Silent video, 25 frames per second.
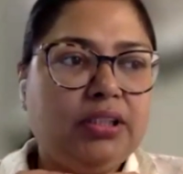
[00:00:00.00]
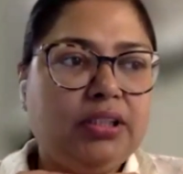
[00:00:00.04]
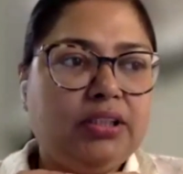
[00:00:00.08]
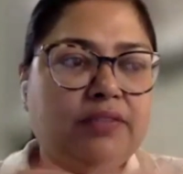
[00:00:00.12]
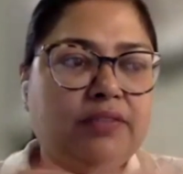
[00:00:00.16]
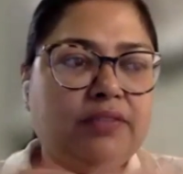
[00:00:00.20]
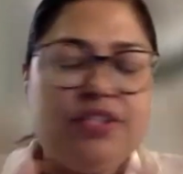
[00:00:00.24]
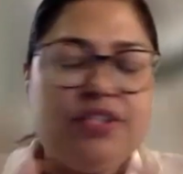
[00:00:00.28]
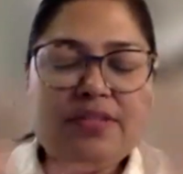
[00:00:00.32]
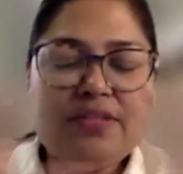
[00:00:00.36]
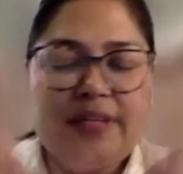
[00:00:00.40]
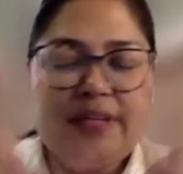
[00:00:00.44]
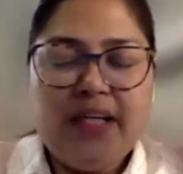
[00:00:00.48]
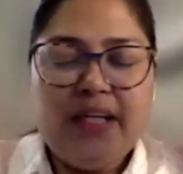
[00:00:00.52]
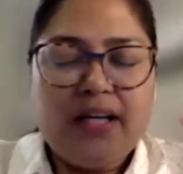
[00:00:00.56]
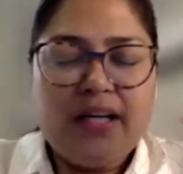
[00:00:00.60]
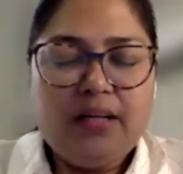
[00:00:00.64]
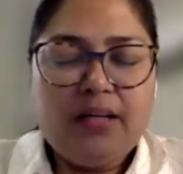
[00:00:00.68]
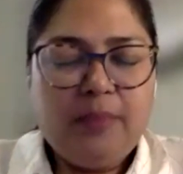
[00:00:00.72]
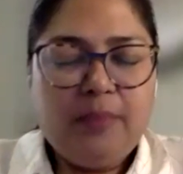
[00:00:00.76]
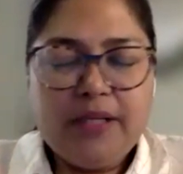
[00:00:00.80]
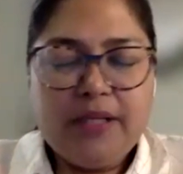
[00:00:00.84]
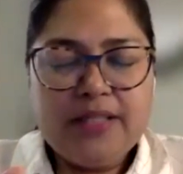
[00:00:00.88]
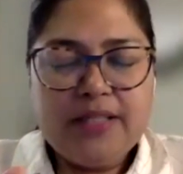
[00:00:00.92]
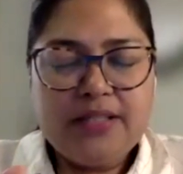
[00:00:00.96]
which is very
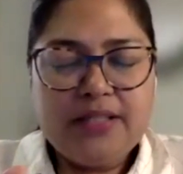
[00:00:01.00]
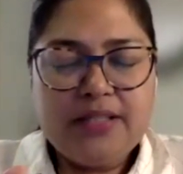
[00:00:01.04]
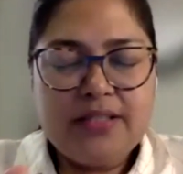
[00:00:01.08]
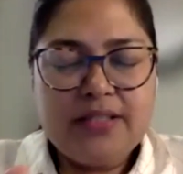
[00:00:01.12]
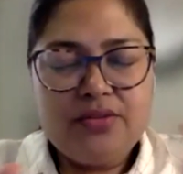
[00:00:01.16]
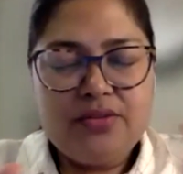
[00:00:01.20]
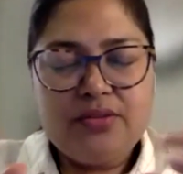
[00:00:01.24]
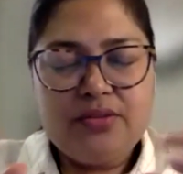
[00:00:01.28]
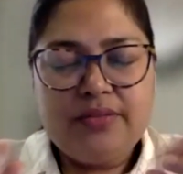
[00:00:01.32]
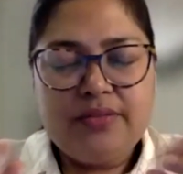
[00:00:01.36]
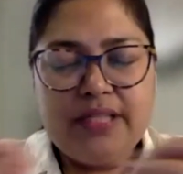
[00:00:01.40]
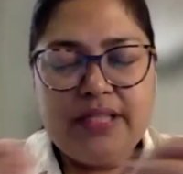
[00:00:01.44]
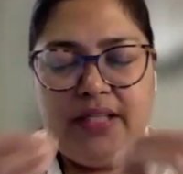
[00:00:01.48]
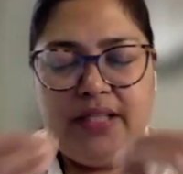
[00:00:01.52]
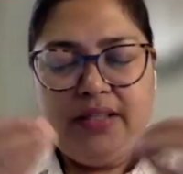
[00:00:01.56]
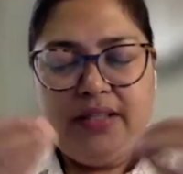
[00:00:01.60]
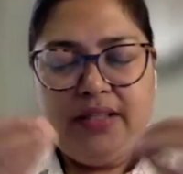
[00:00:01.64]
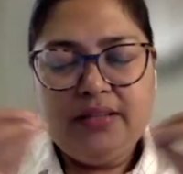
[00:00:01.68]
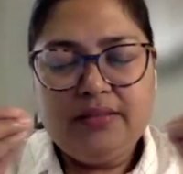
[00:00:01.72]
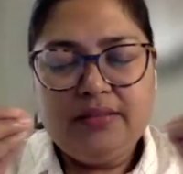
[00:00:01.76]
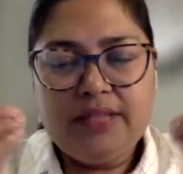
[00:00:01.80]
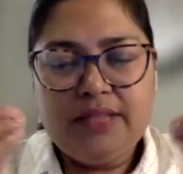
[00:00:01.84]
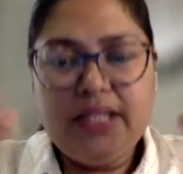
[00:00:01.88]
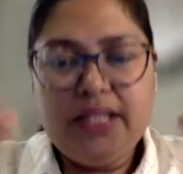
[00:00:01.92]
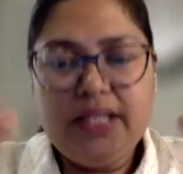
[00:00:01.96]
unpleasant, or
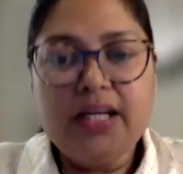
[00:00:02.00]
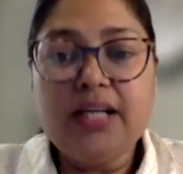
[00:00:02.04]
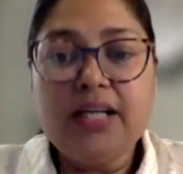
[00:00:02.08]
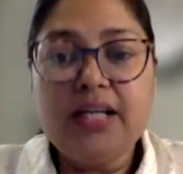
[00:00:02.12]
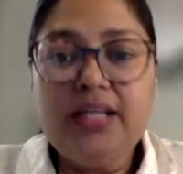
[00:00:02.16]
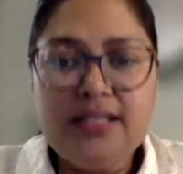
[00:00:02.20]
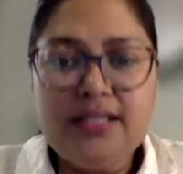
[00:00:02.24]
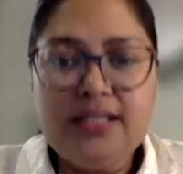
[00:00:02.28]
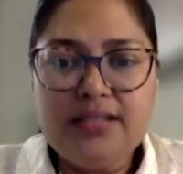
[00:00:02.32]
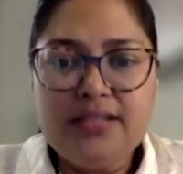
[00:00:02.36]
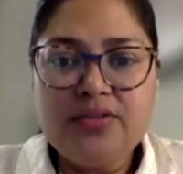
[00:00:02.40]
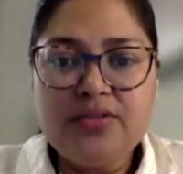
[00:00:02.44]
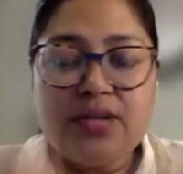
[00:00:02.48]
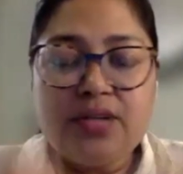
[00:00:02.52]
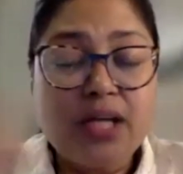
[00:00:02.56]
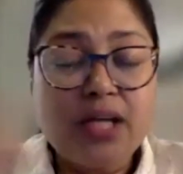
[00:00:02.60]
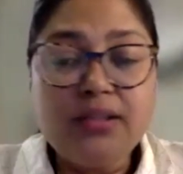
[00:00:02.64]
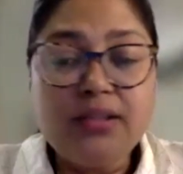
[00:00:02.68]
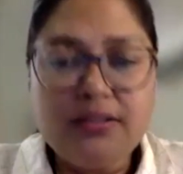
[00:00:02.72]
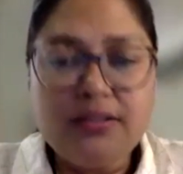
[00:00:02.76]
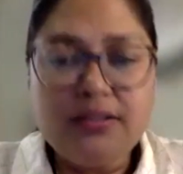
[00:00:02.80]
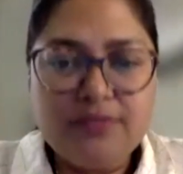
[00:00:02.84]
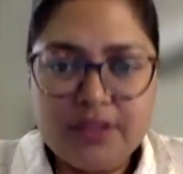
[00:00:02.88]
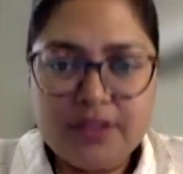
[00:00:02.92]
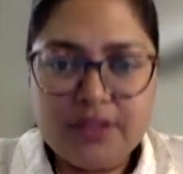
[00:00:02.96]
very uneasy or
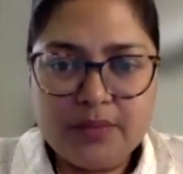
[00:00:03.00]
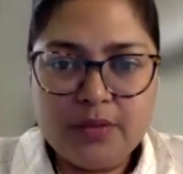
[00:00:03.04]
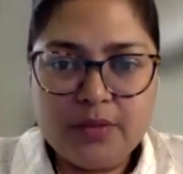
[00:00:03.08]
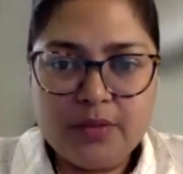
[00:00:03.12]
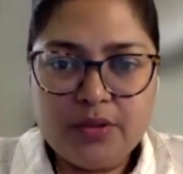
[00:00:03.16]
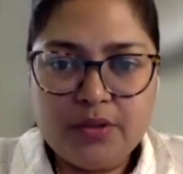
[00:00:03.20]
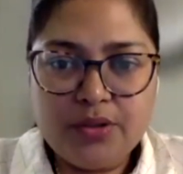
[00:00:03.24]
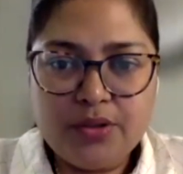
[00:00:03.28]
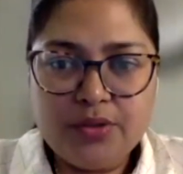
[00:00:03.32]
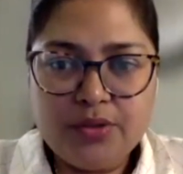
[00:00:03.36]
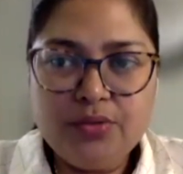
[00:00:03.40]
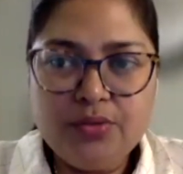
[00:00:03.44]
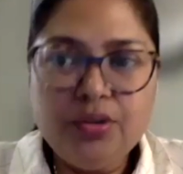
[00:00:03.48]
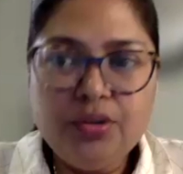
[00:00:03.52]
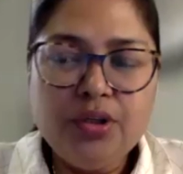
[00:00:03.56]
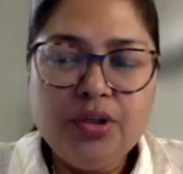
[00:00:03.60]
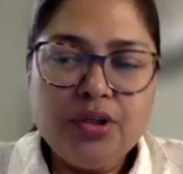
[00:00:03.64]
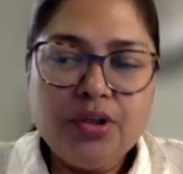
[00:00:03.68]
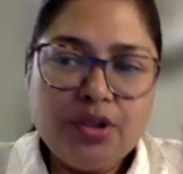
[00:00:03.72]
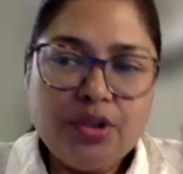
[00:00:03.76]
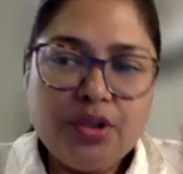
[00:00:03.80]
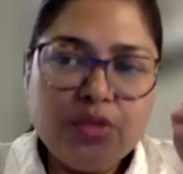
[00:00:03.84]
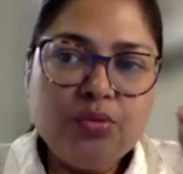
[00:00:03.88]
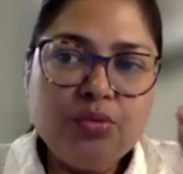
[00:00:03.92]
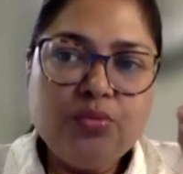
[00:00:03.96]
uncomfortable to you,
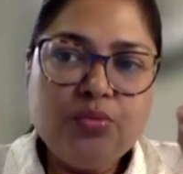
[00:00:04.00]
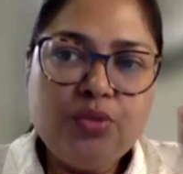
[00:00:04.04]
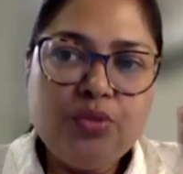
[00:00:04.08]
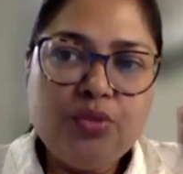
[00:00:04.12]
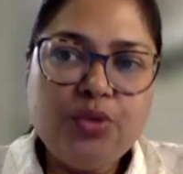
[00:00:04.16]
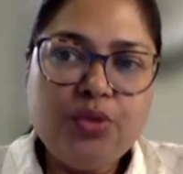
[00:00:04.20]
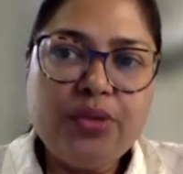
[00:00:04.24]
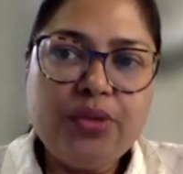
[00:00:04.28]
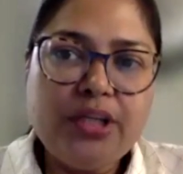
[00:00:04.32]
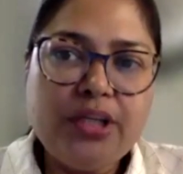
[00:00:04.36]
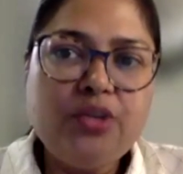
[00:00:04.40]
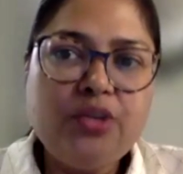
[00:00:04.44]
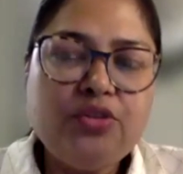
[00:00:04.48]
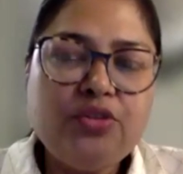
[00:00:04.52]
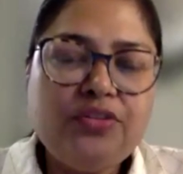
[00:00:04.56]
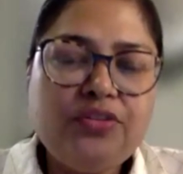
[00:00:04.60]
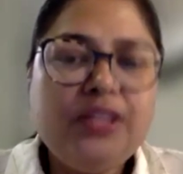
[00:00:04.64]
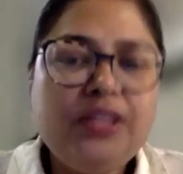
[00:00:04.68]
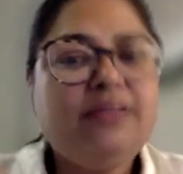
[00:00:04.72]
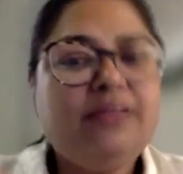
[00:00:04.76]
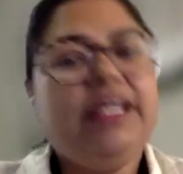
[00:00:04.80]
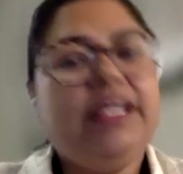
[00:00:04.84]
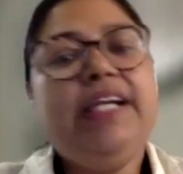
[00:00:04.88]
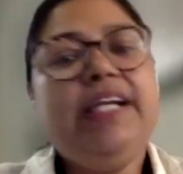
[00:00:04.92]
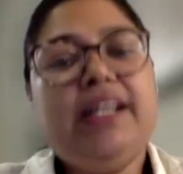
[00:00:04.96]
you tend to
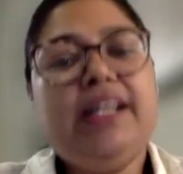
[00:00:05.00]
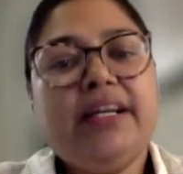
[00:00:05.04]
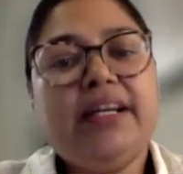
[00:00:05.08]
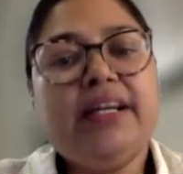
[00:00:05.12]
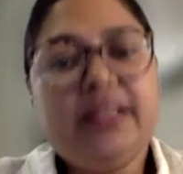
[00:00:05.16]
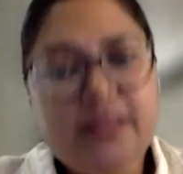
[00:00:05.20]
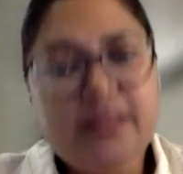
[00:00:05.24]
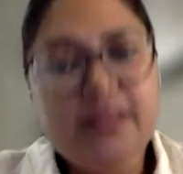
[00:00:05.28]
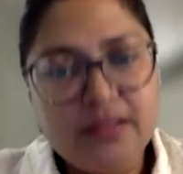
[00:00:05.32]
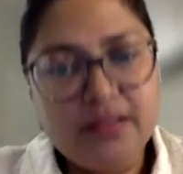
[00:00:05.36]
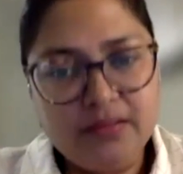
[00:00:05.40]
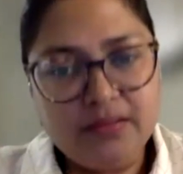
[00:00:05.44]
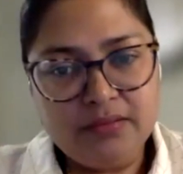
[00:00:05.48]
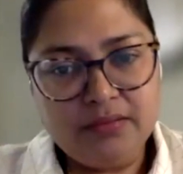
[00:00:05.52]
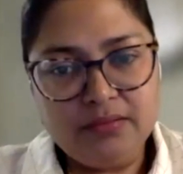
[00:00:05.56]
feel very tired.